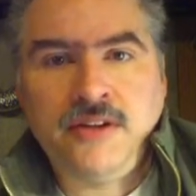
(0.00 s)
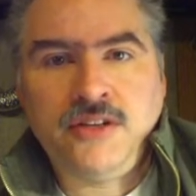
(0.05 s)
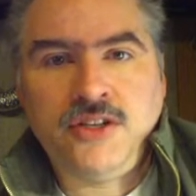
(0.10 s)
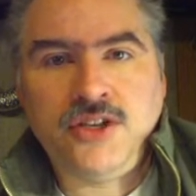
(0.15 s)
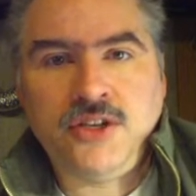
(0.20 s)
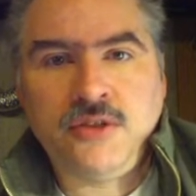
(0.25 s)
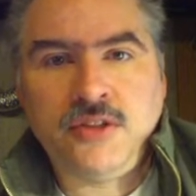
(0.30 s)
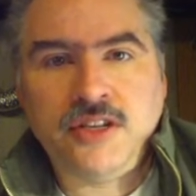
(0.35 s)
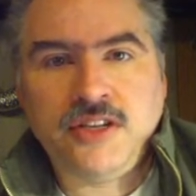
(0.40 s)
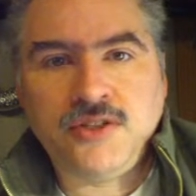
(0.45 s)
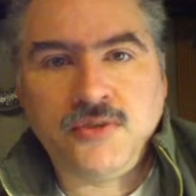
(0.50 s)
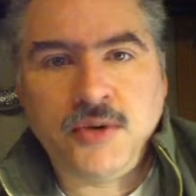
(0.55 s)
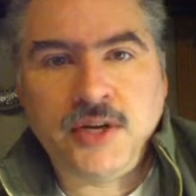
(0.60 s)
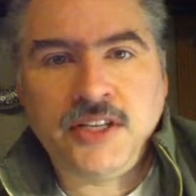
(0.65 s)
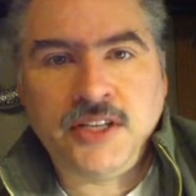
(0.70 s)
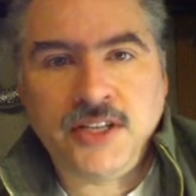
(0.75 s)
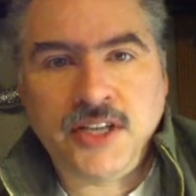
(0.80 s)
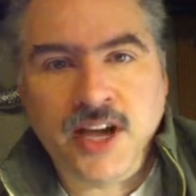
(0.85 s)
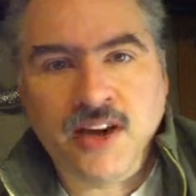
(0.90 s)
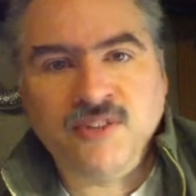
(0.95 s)
to the
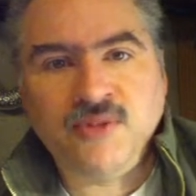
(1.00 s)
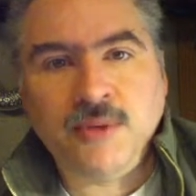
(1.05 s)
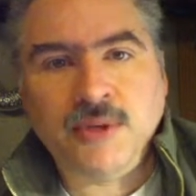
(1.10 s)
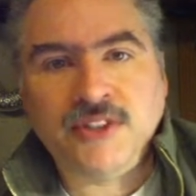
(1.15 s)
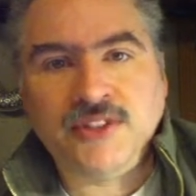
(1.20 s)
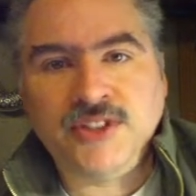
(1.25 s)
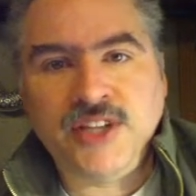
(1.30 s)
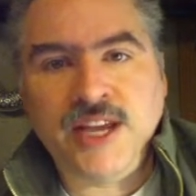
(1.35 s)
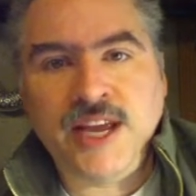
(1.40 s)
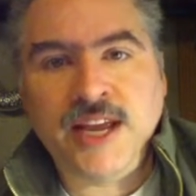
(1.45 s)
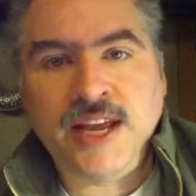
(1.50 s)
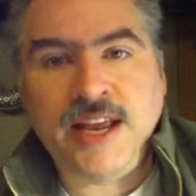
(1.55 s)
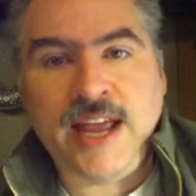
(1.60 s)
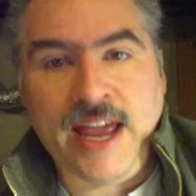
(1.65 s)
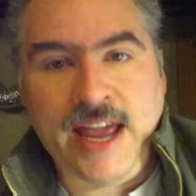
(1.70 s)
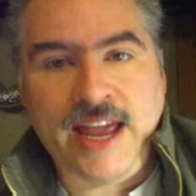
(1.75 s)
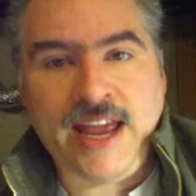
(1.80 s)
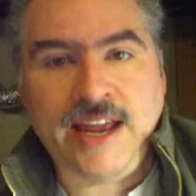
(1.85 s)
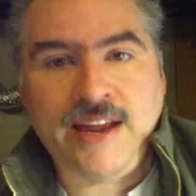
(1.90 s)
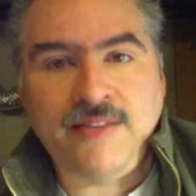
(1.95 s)
Israeli government saying,
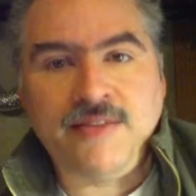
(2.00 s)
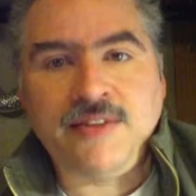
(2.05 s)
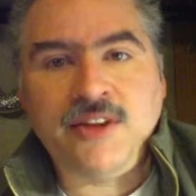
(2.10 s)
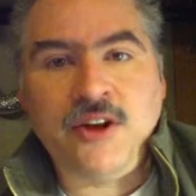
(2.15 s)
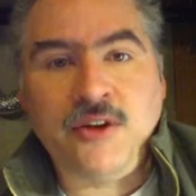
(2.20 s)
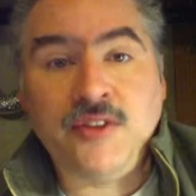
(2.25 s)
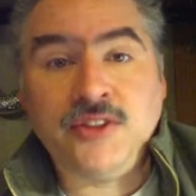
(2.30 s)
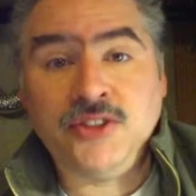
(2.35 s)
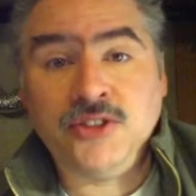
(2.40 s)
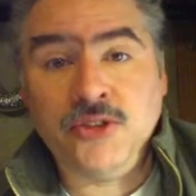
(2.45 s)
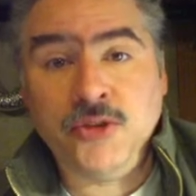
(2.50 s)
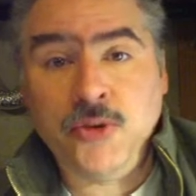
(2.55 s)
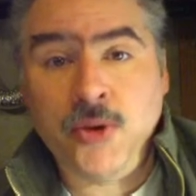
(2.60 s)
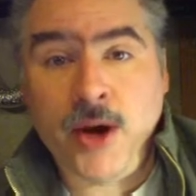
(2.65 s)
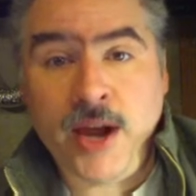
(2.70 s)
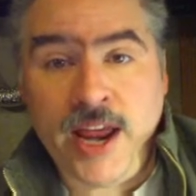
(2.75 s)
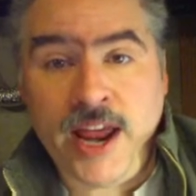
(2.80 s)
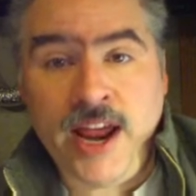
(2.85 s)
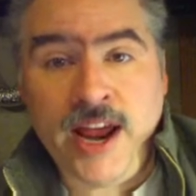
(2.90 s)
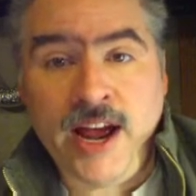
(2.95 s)
hey, you know, this is who
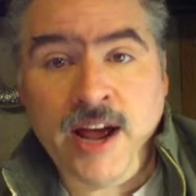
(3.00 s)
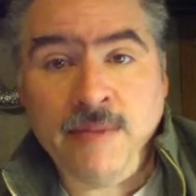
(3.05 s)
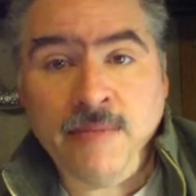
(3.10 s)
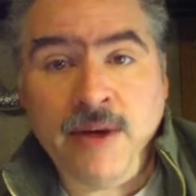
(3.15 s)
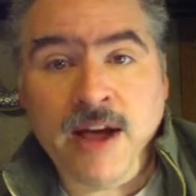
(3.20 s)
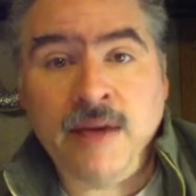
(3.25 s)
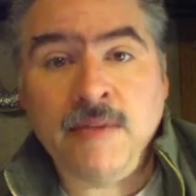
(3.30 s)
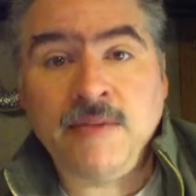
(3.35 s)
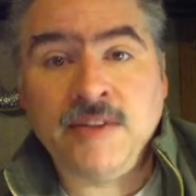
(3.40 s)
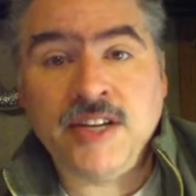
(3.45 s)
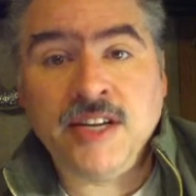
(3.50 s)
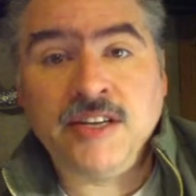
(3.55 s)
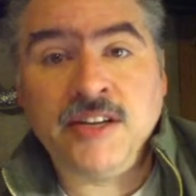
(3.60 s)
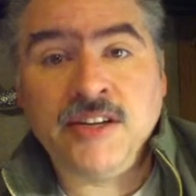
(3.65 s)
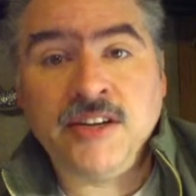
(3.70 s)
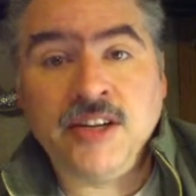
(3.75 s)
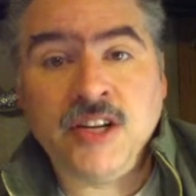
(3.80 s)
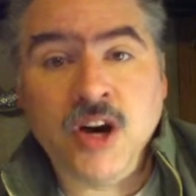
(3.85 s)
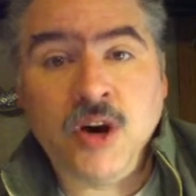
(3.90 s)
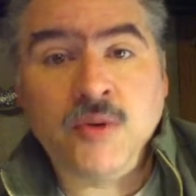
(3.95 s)
I am, I'm
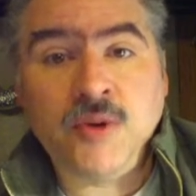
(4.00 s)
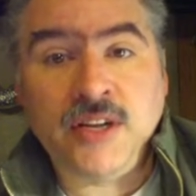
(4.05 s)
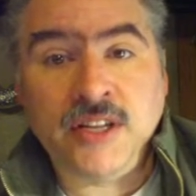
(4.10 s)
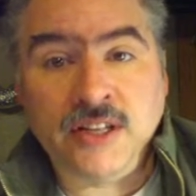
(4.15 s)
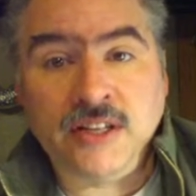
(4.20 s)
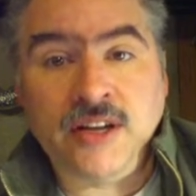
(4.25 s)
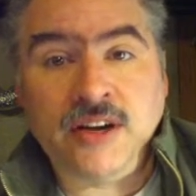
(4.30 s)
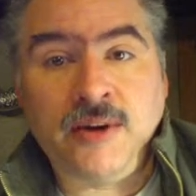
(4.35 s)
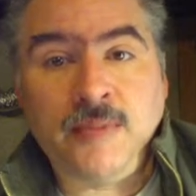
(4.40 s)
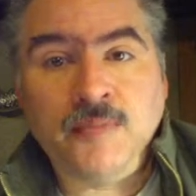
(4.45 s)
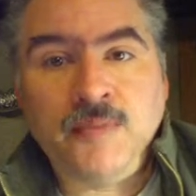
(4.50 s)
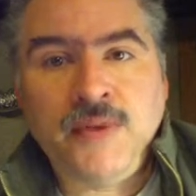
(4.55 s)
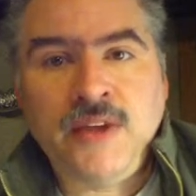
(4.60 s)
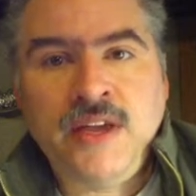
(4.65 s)
intending to go in there.